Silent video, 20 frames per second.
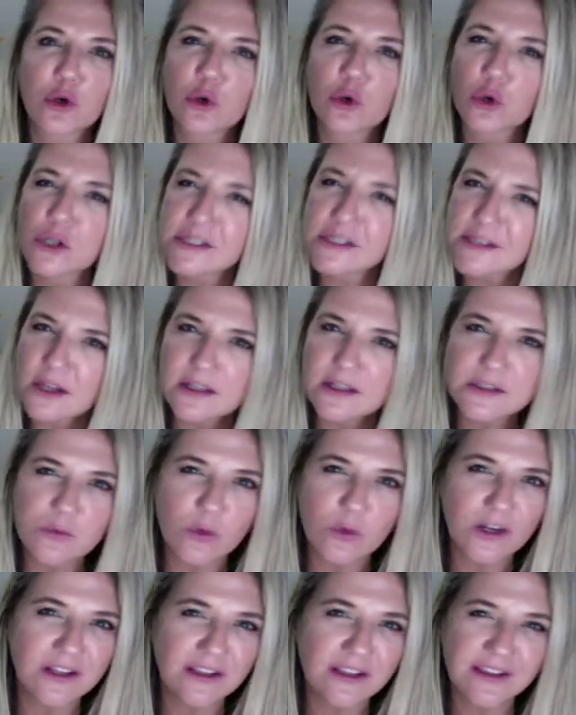You know, cortisol
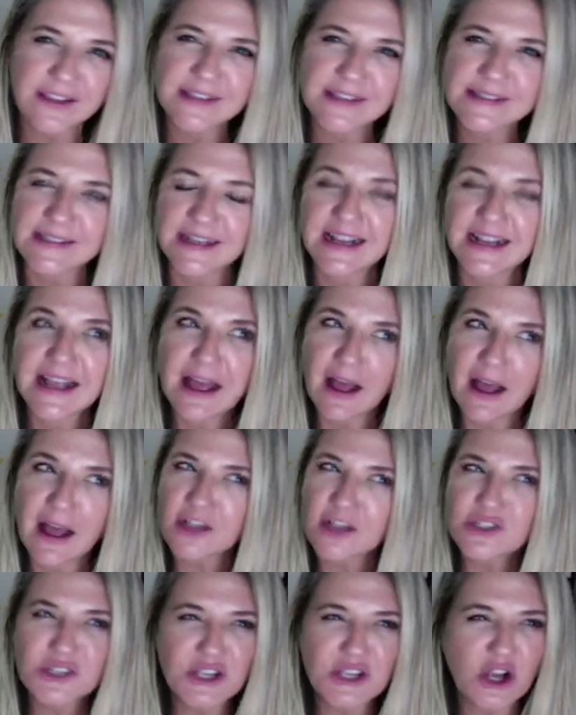is one of the things that
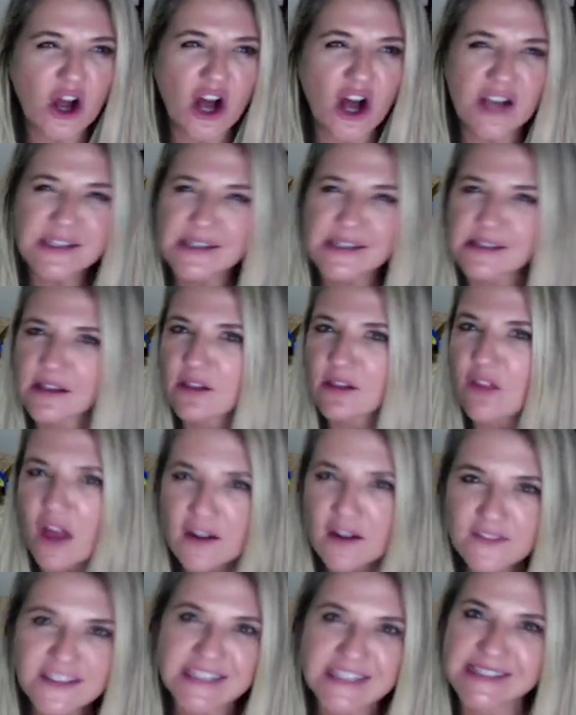actually causes a
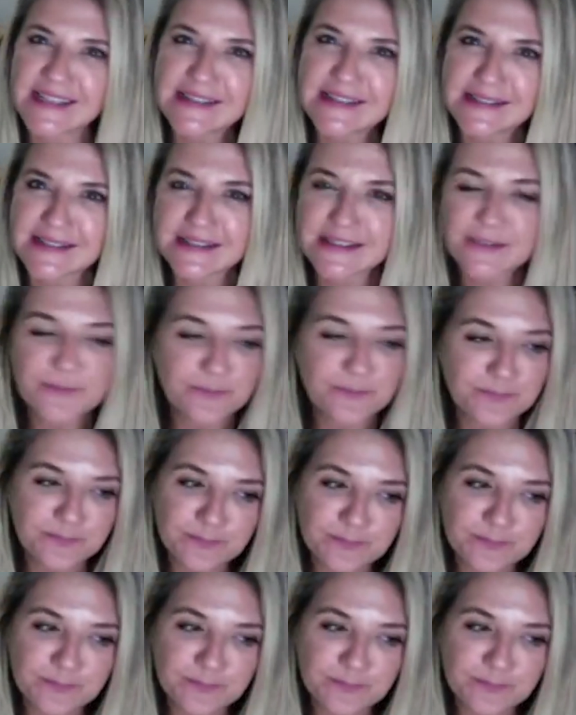lot of diseases.